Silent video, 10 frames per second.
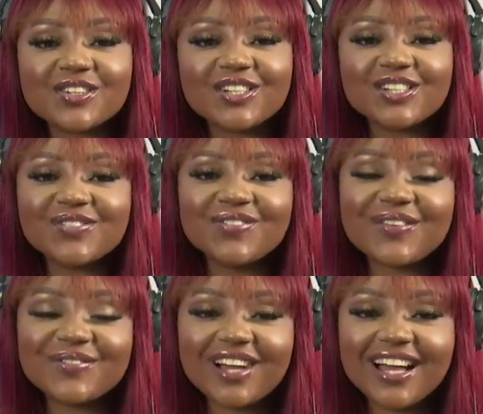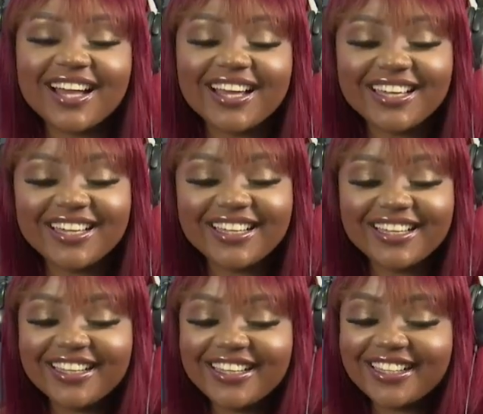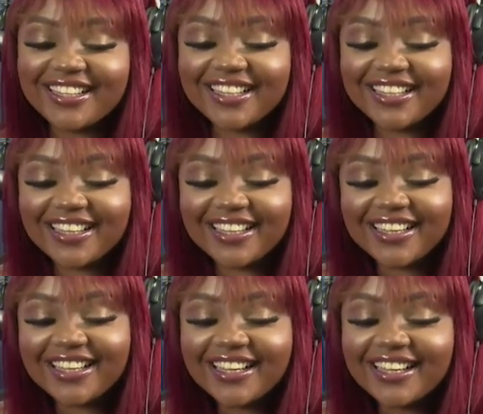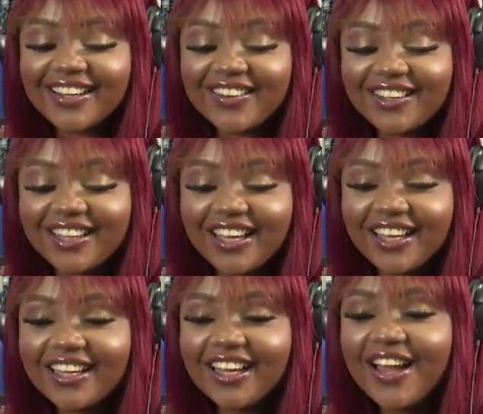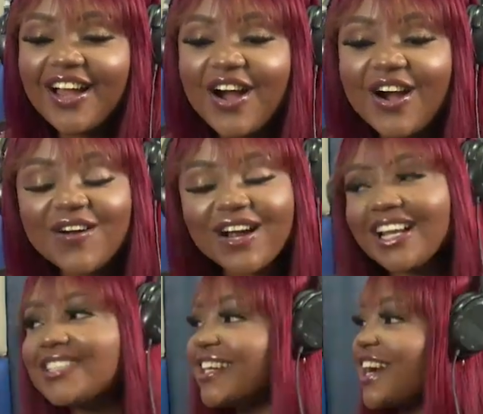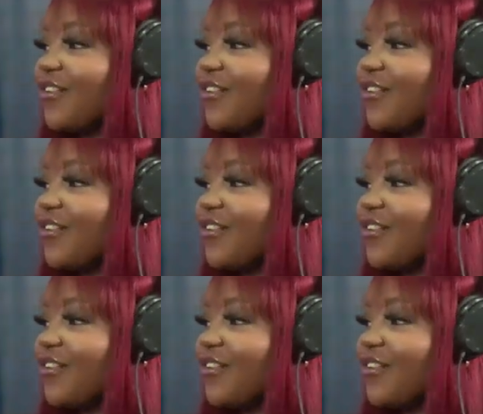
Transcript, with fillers: too. Bye-bye. Okay. All right, let's take